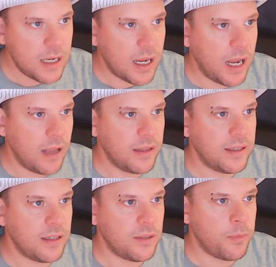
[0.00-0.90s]
This
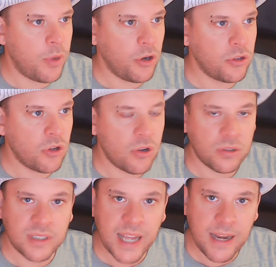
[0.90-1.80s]
is
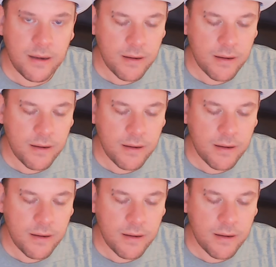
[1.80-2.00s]
Bochdog10,